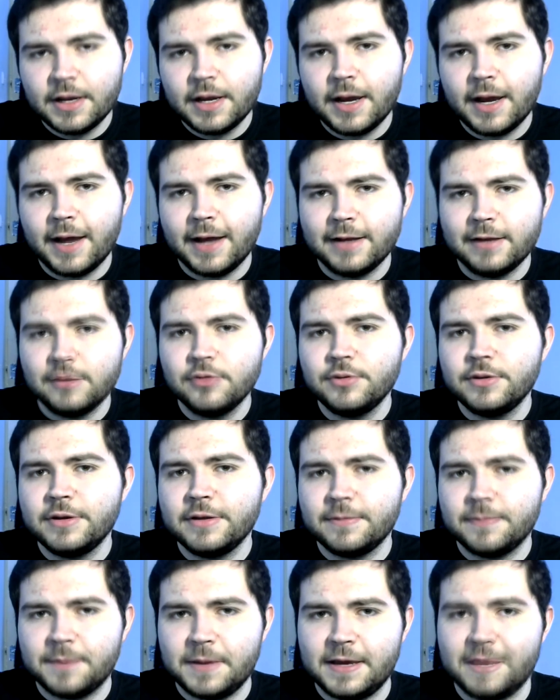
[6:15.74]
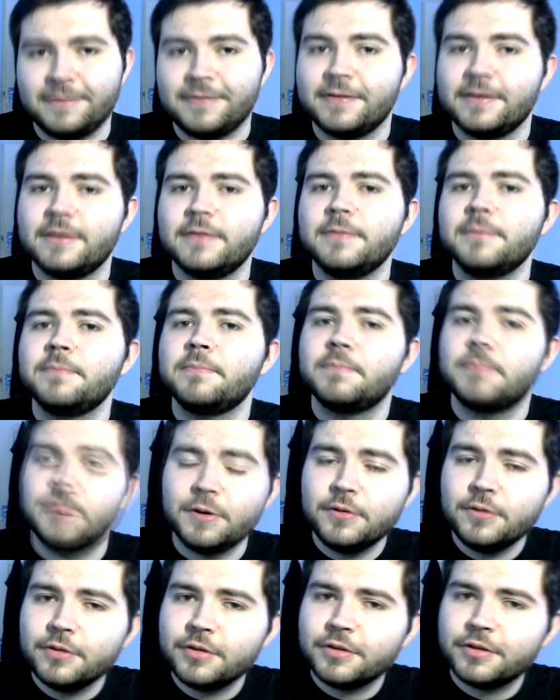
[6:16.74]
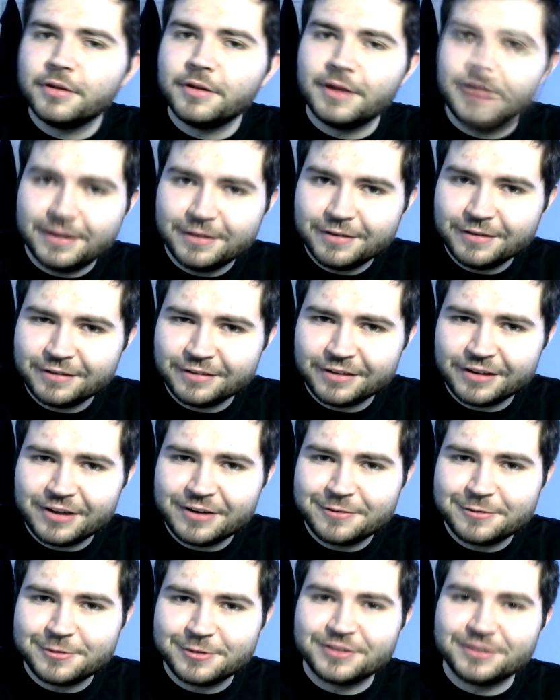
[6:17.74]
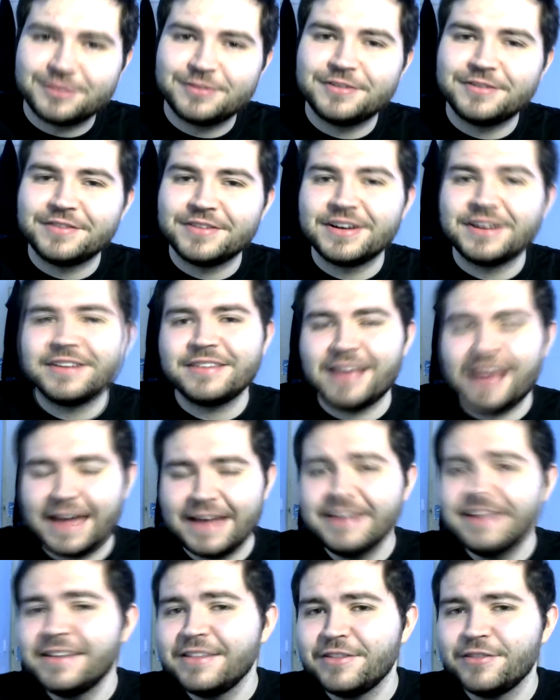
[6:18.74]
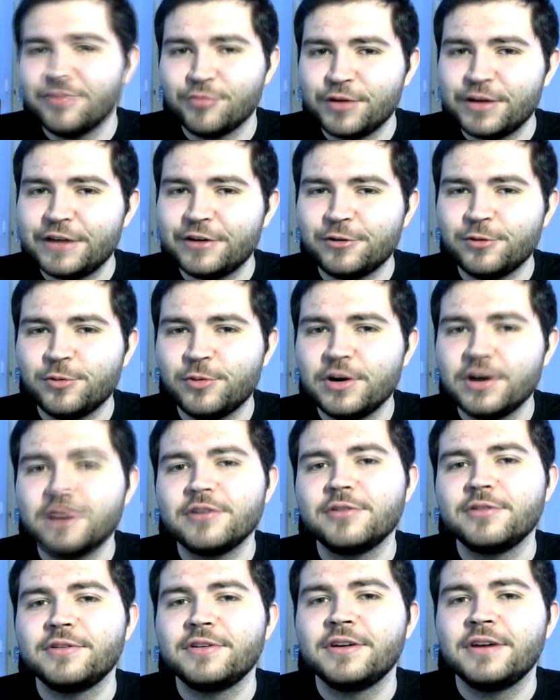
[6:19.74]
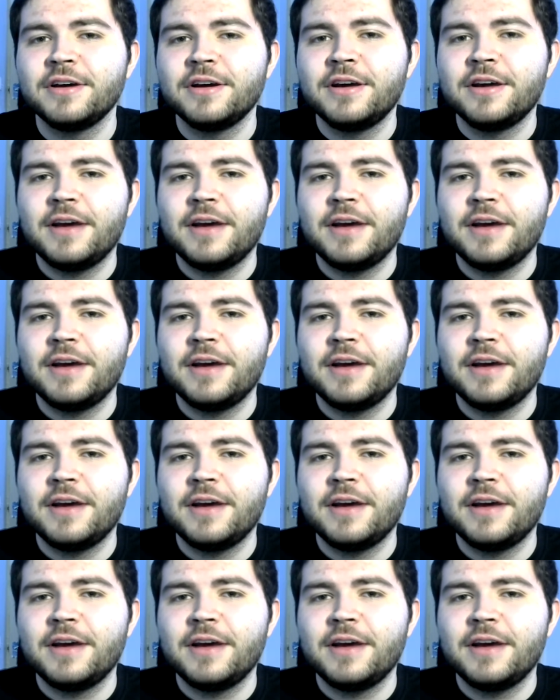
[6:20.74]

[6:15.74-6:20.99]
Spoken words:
And Luke is painted, both in the Star Wars universe and in the real world,